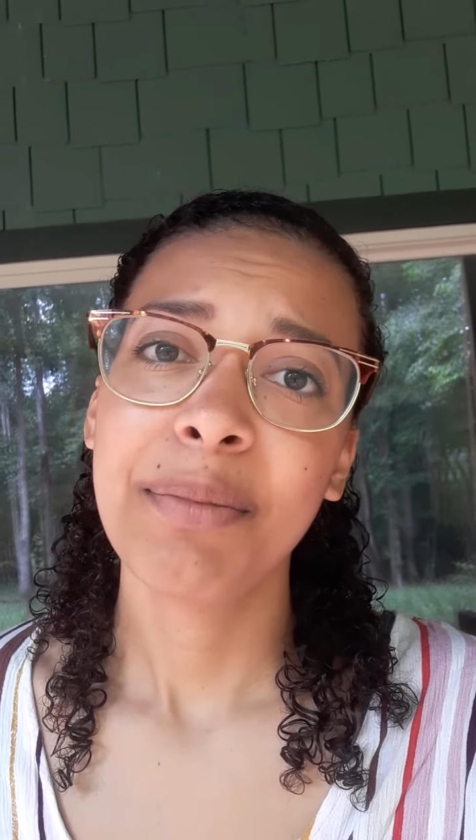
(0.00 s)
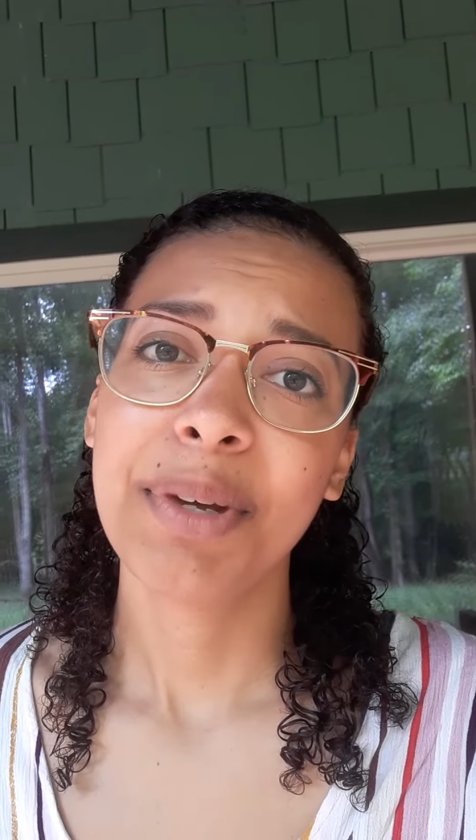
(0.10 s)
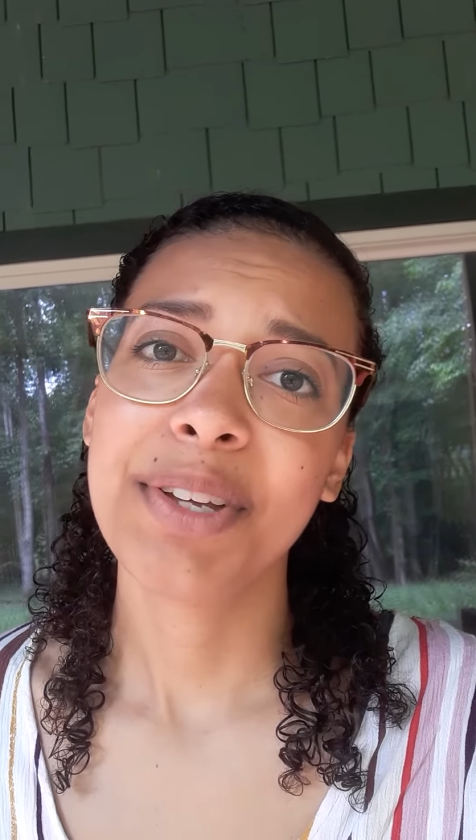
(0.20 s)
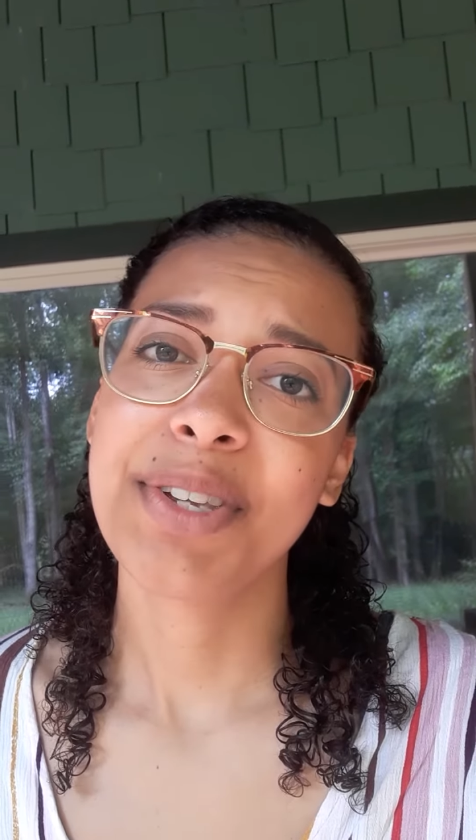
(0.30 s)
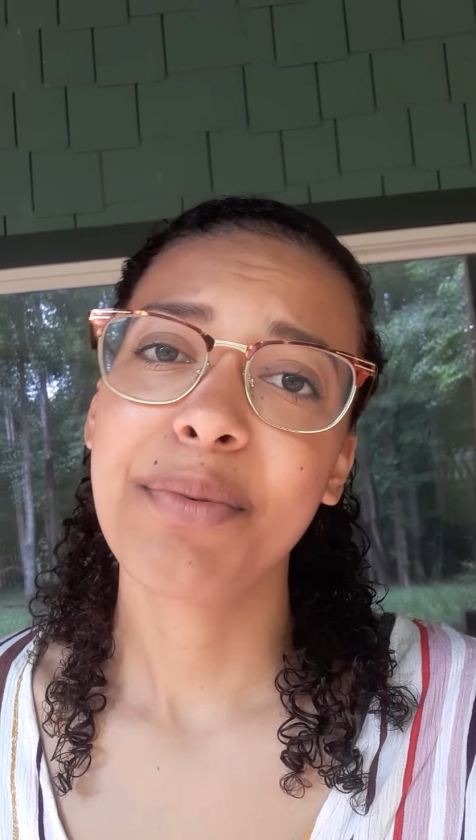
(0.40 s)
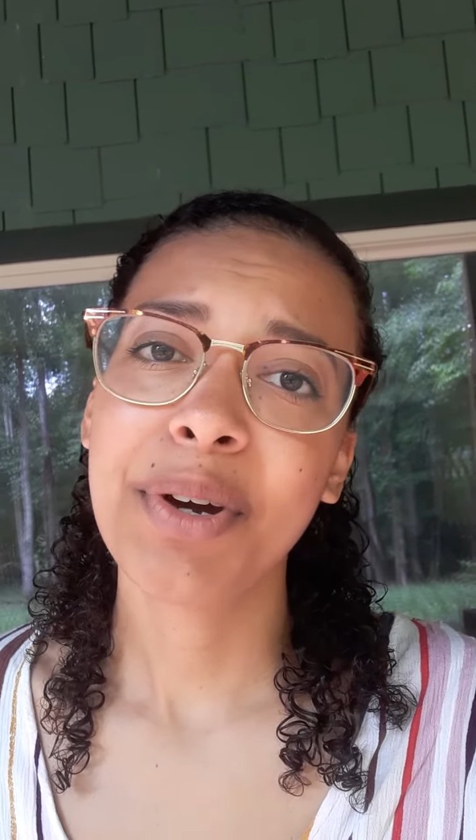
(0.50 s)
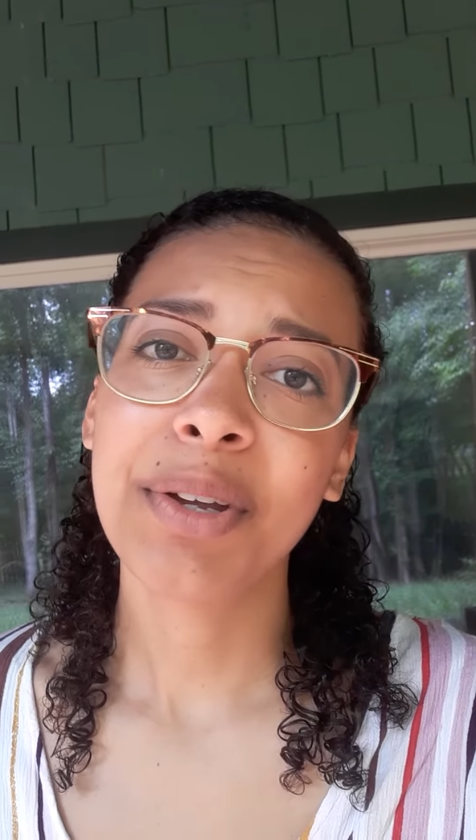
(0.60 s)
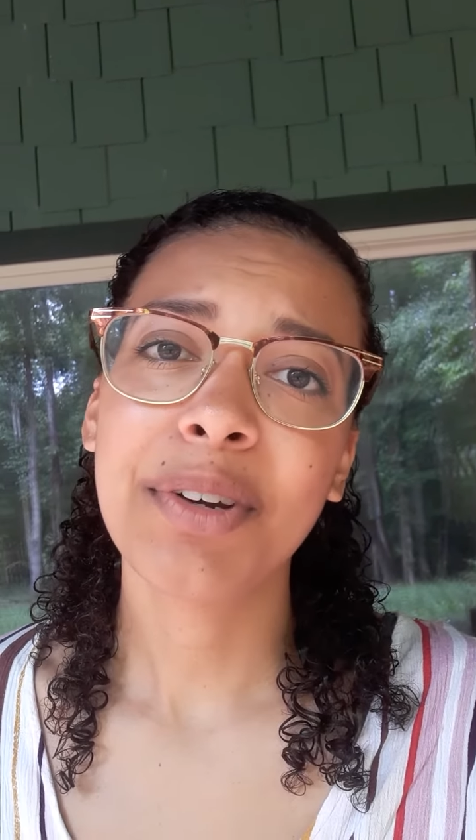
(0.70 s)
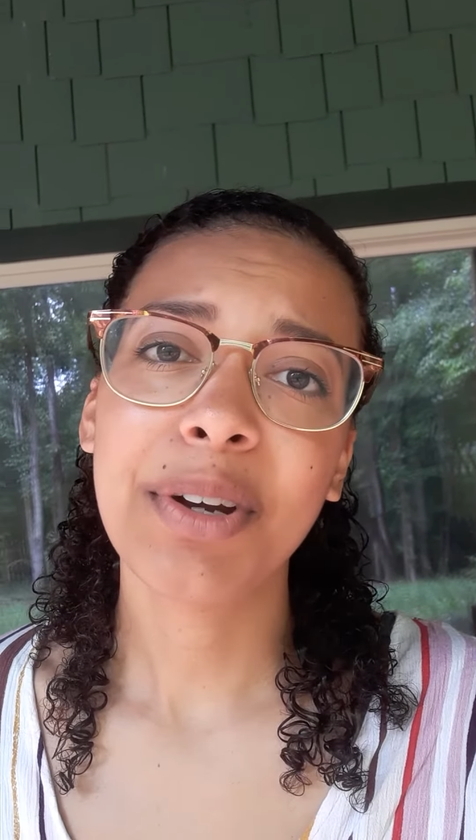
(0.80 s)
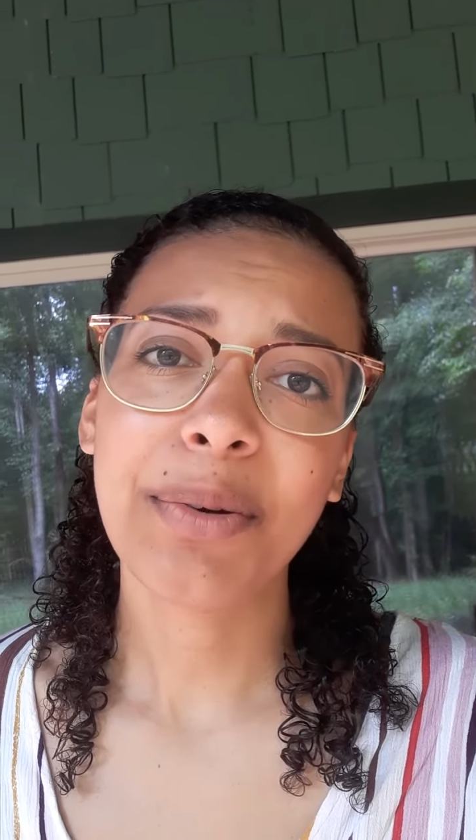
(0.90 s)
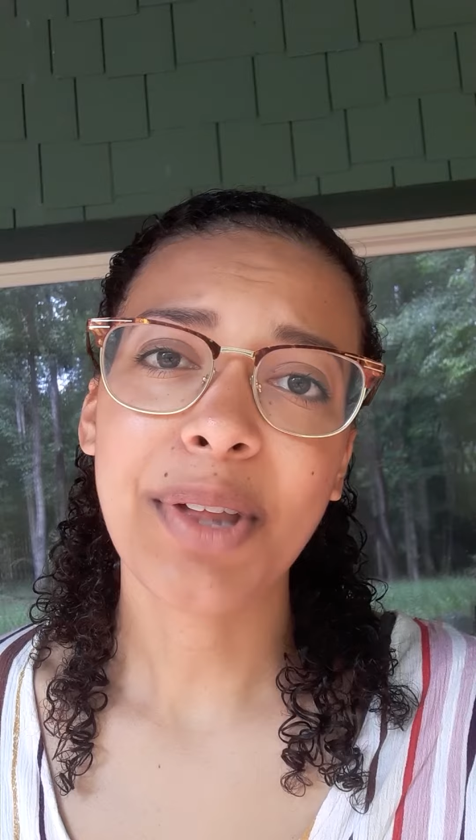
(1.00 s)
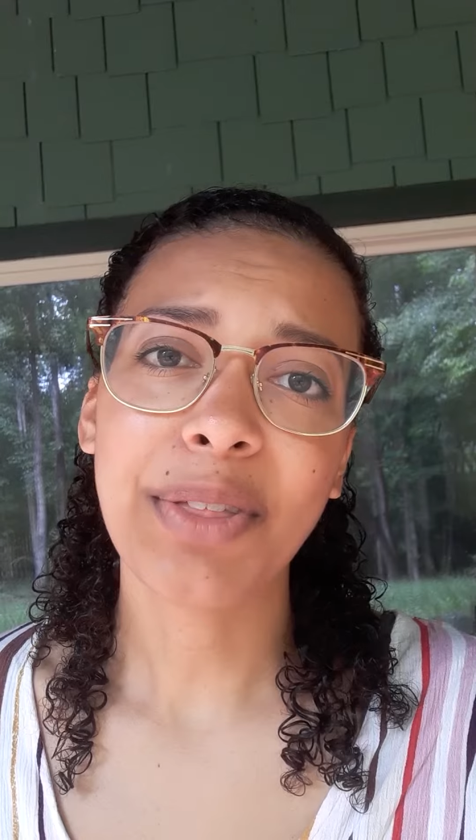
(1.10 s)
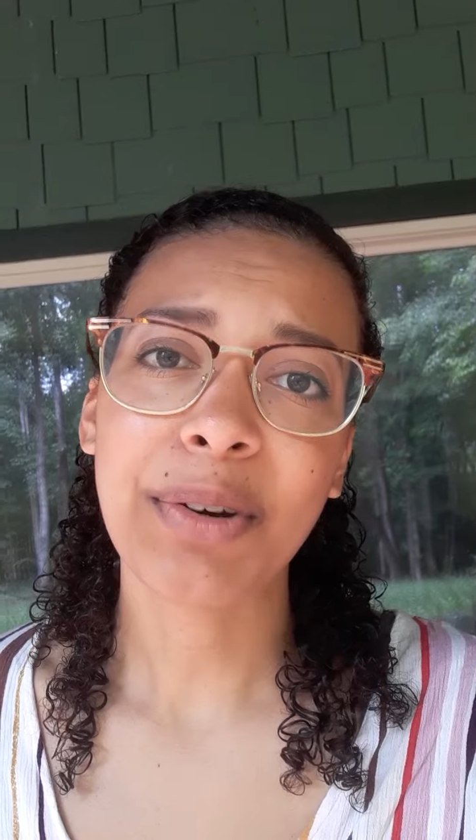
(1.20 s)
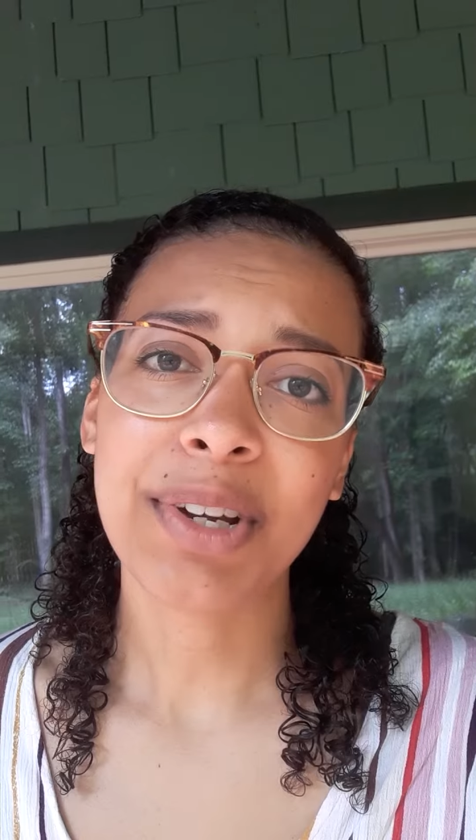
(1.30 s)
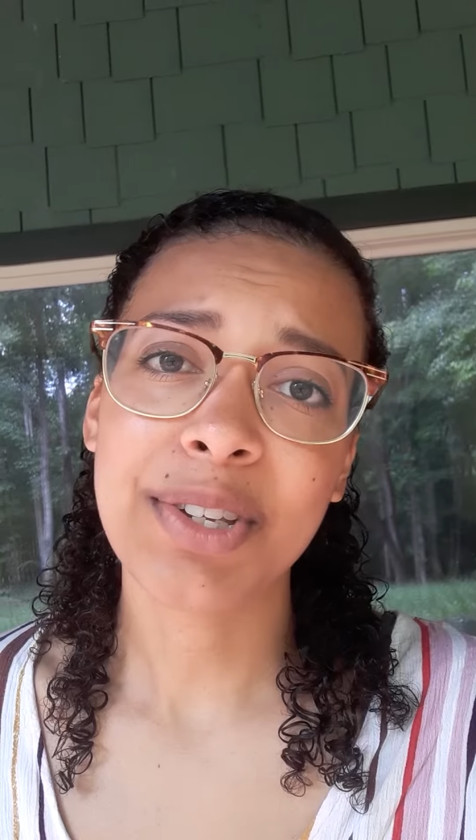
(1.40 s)
because I want you to know that
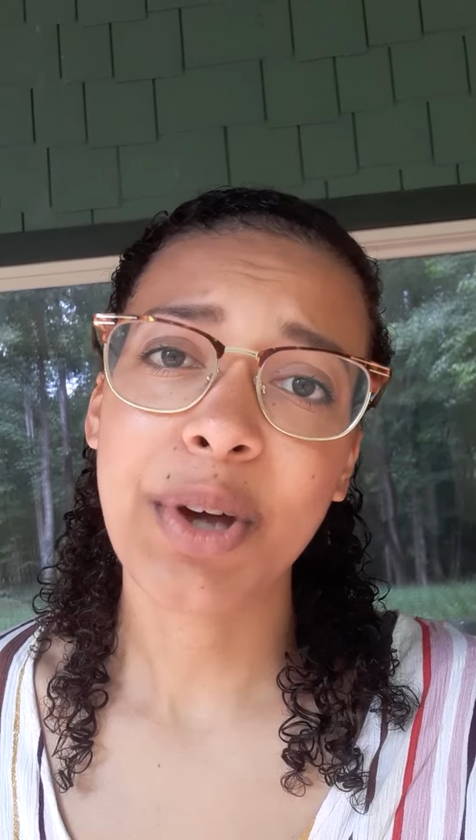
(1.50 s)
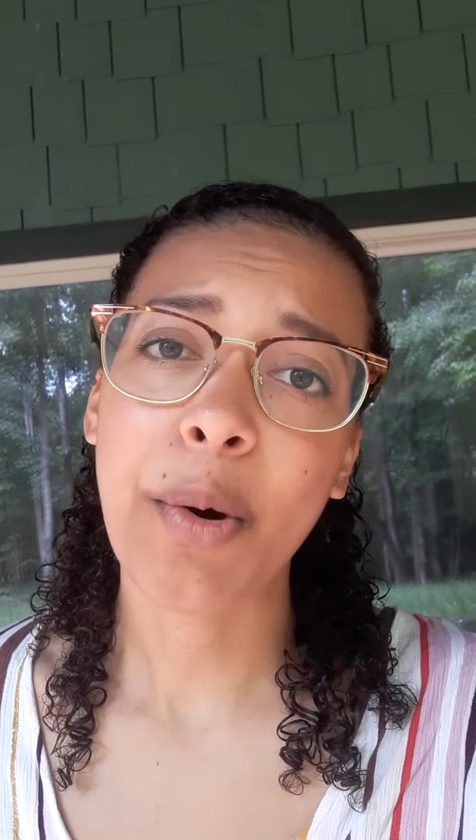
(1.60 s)
there is